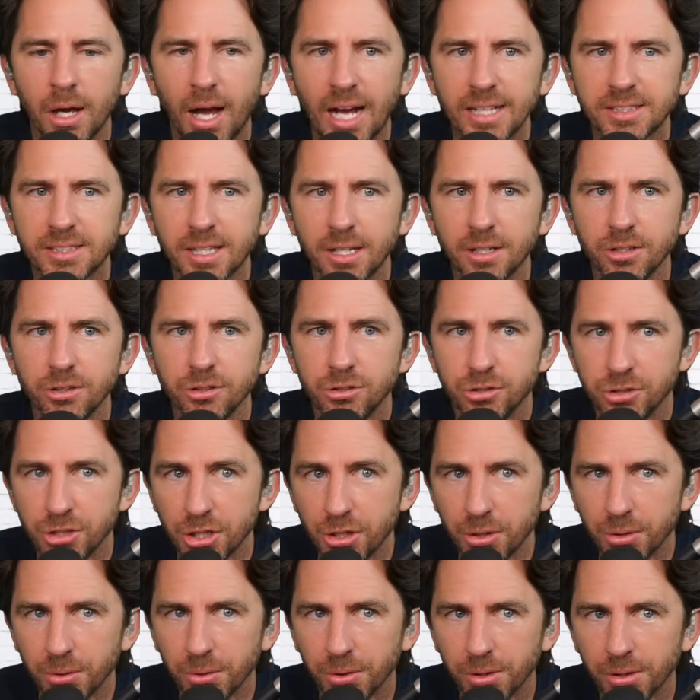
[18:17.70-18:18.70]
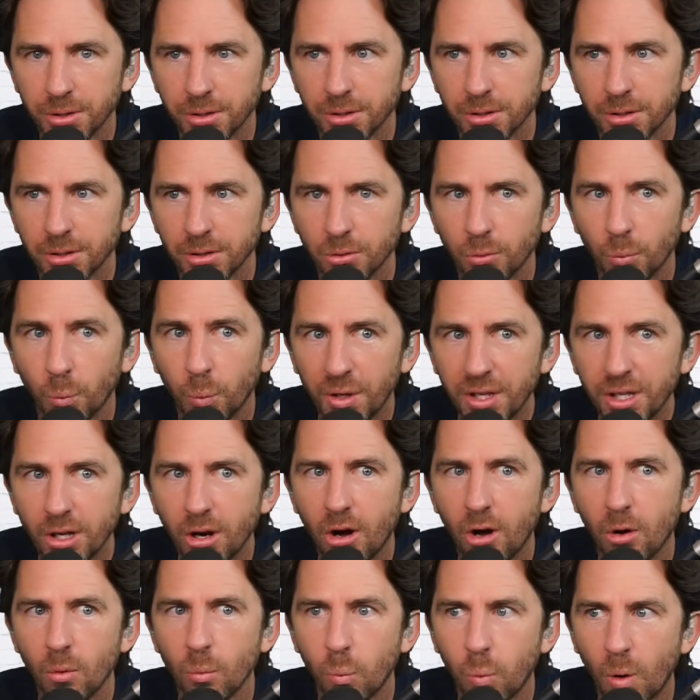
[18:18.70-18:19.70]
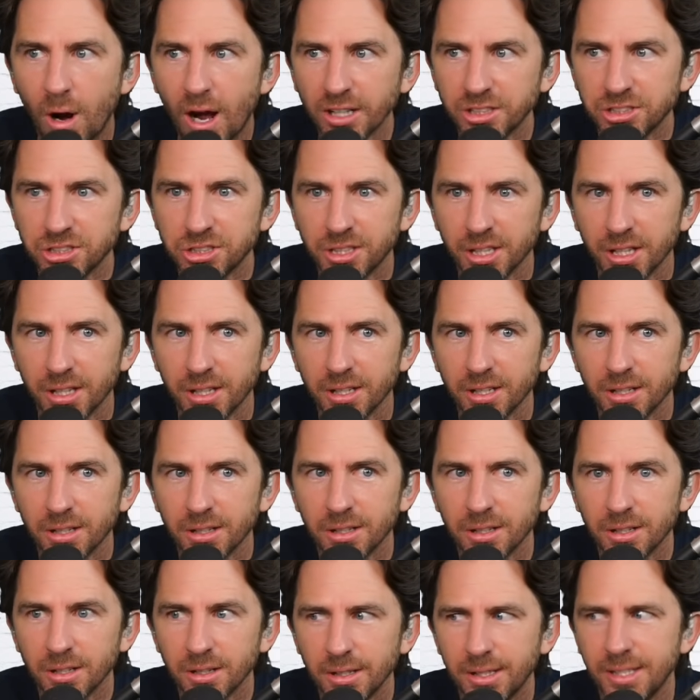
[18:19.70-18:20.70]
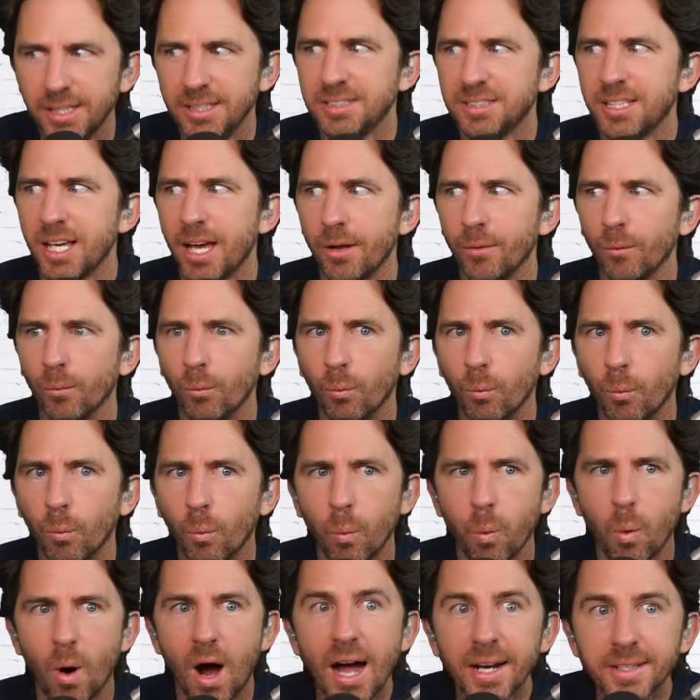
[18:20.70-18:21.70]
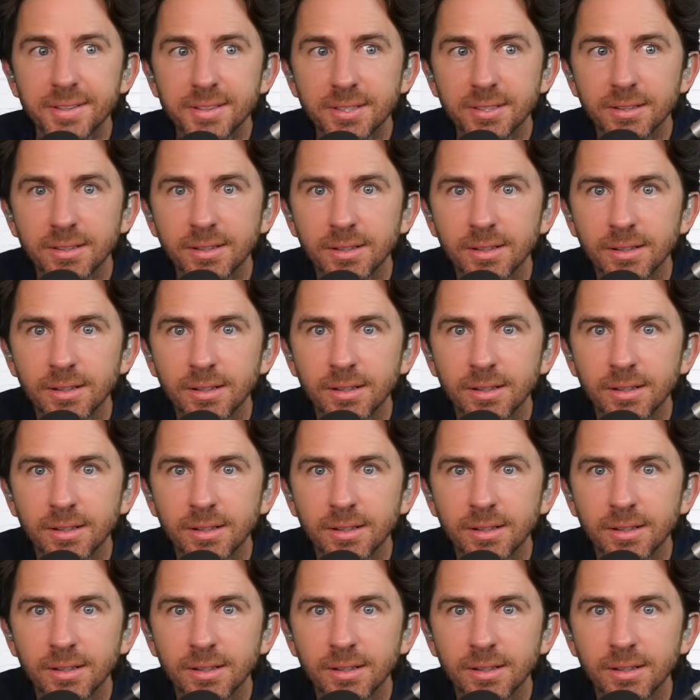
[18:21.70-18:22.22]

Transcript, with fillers: I said, dude, we all watched it. He said, what?